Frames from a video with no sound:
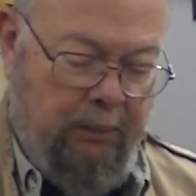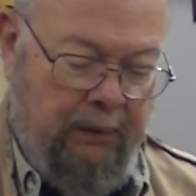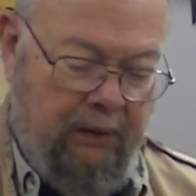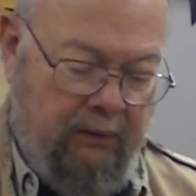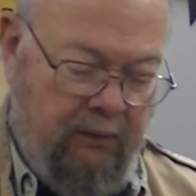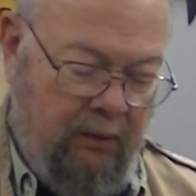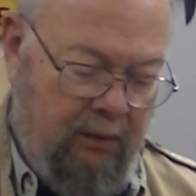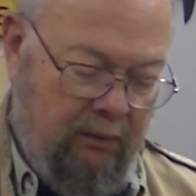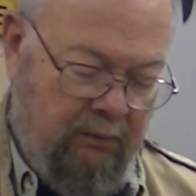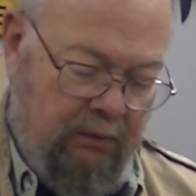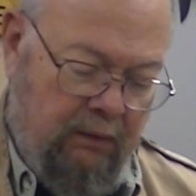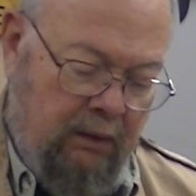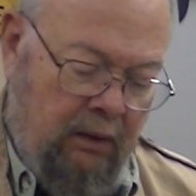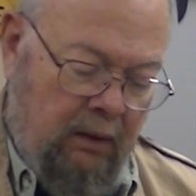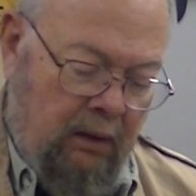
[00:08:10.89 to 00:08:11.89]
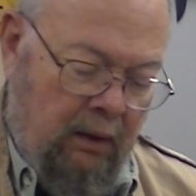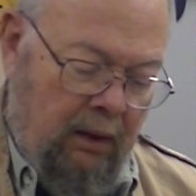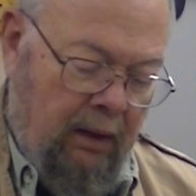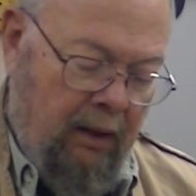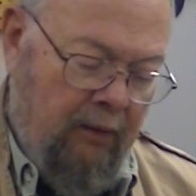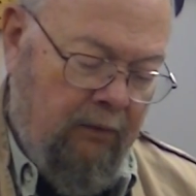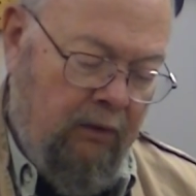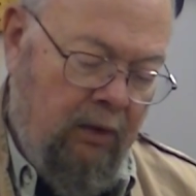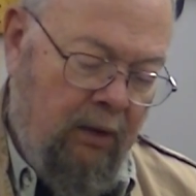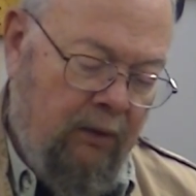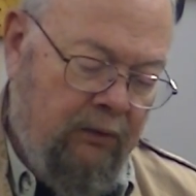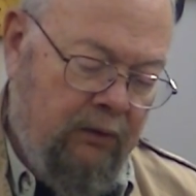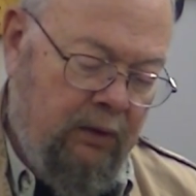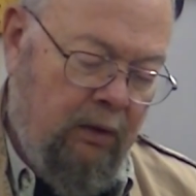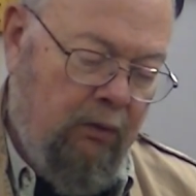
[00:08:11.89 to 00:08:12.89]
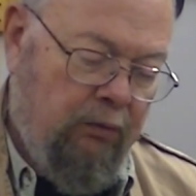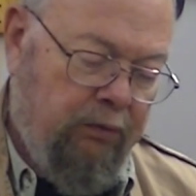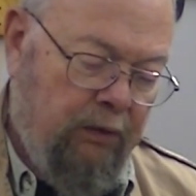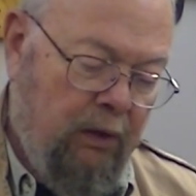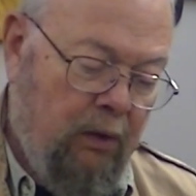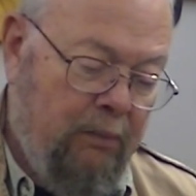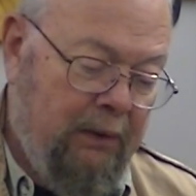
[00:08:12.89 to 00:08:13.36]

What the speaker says: piece of closed cell foam.